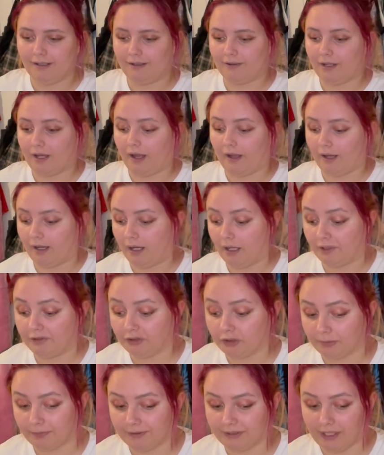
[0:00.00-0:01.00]
I
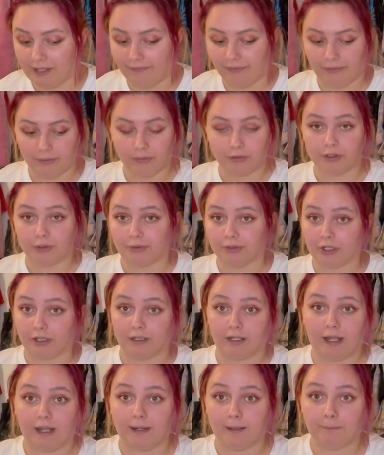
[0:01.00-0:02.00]
100% thought she was
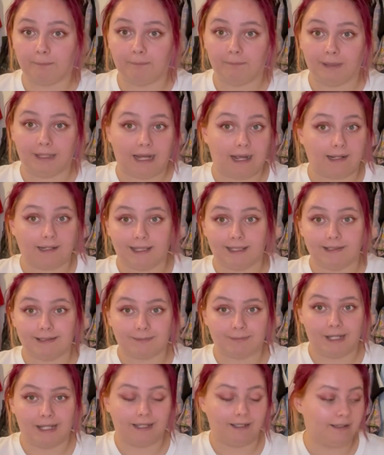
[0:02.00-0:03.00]
gonna like blacklist
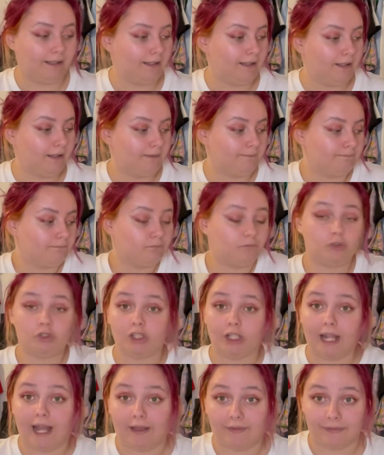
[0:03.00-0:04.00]
me.
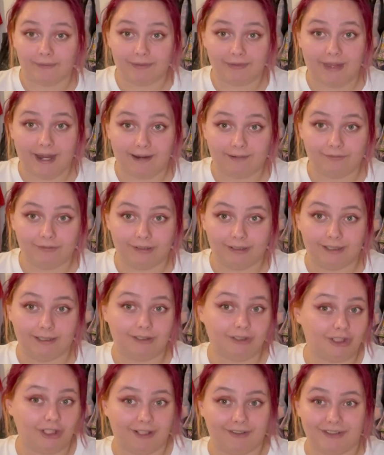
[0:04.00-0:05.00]
She hasn't, thankfully.
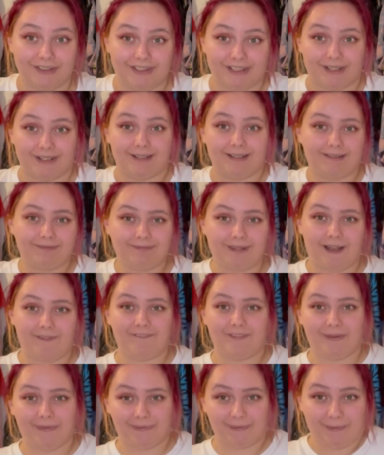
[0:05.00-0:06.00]
She understood. I
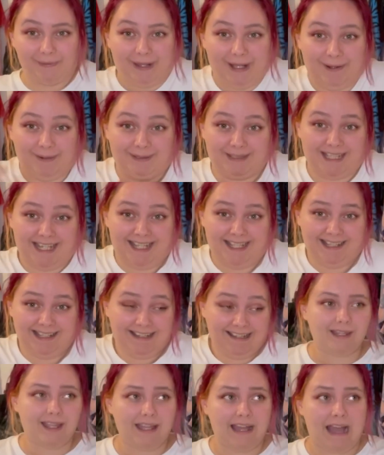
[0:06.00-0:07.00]
felt so guilty.
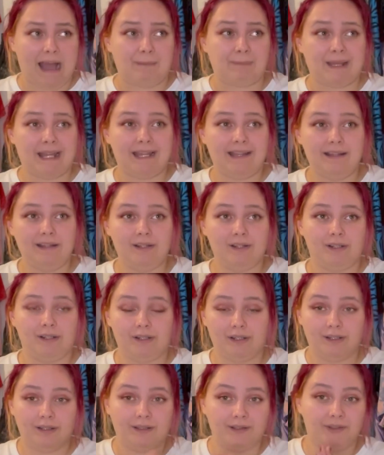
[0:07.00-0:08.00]
Abbie,
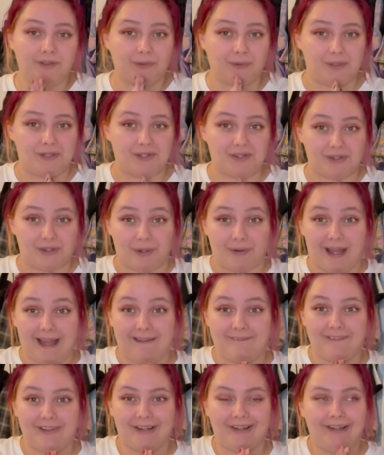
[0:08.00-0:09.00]
sweetest soul
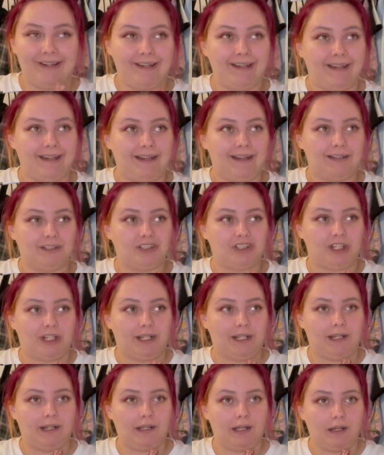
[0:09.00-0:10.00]
ever.
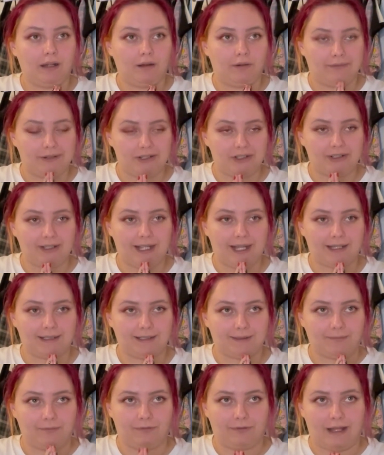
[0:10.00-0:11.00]
She originally had
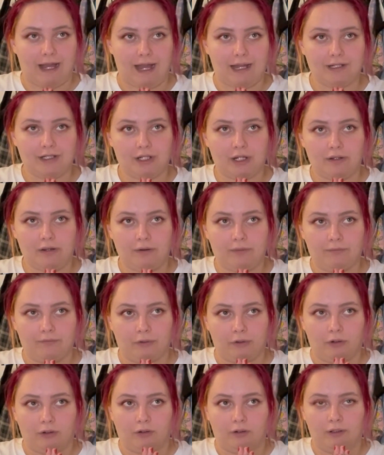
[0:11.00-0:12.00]
some flash
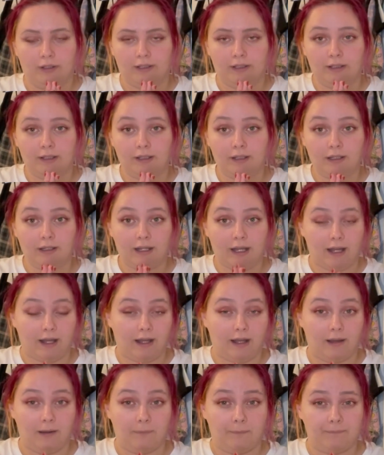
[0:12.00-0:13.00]
for
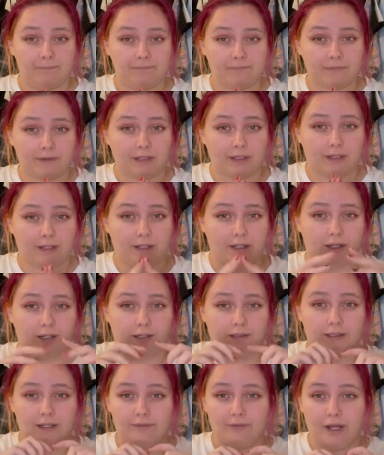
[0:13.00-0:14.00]
like
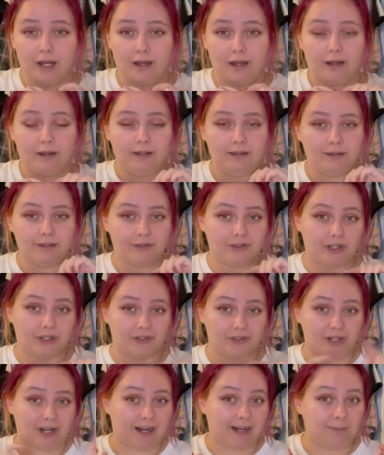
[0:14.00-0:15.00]
a love heart. It says
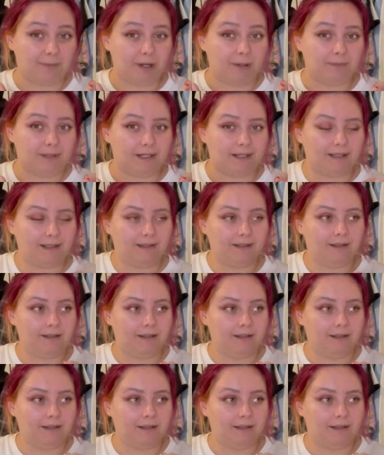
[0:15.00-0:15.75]
cherry bomb in it.